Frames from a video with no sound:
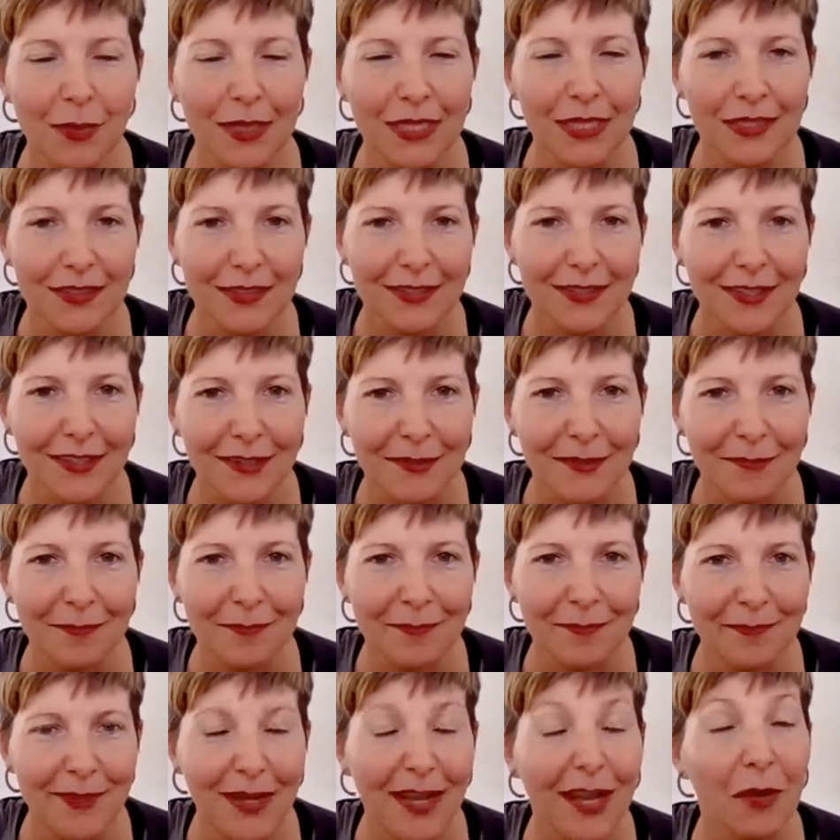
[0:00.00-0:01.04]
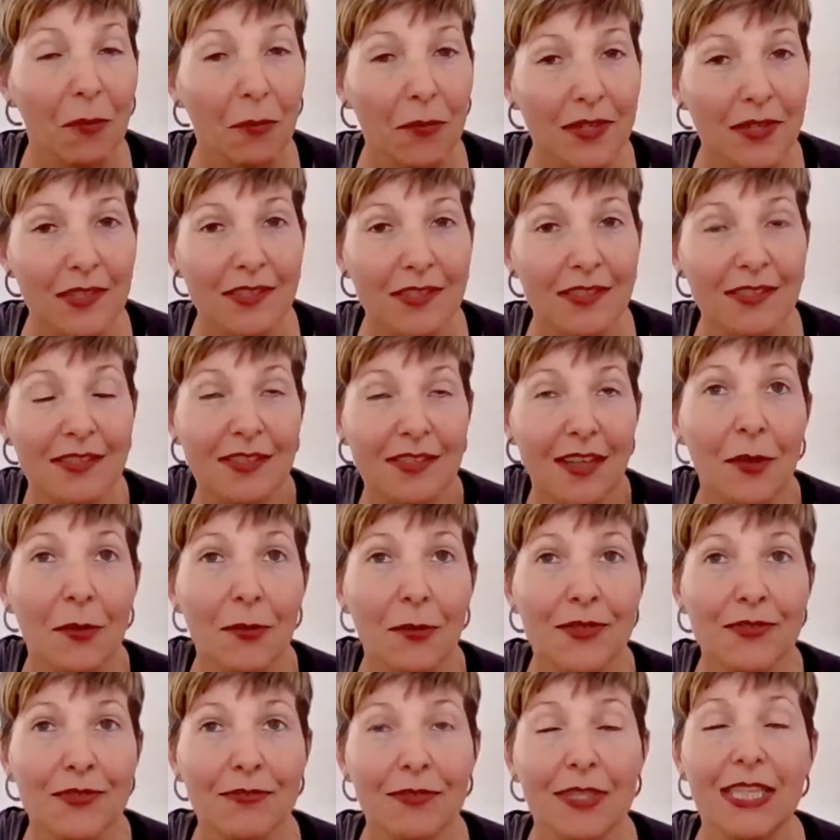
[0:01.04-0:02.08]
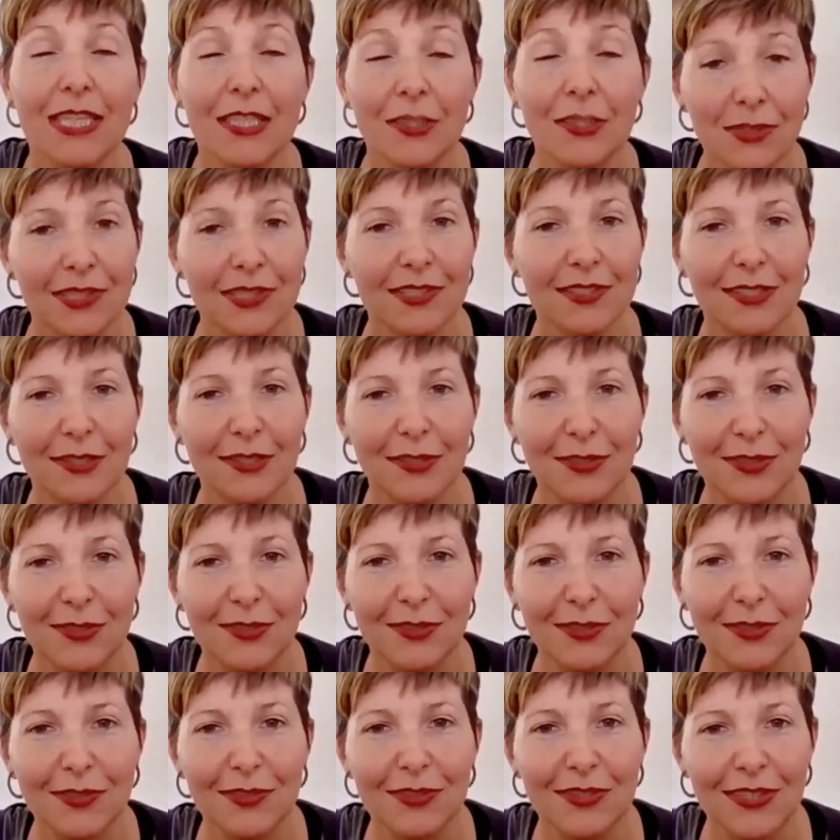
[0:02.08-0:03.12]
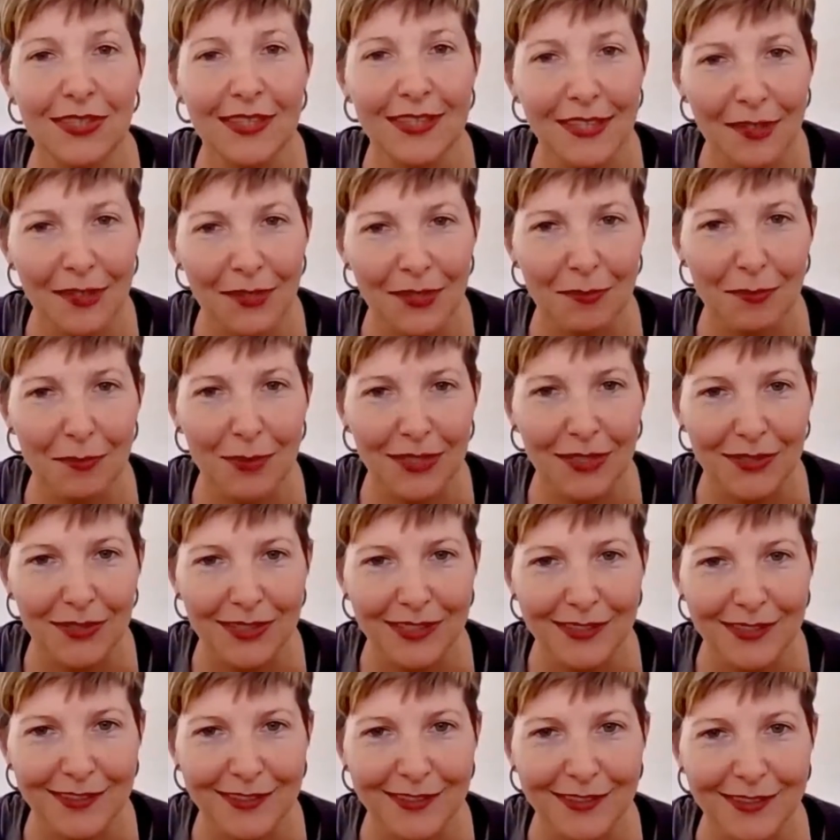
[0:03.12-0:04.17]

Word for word: But um, I was I was very interested to to hear about it.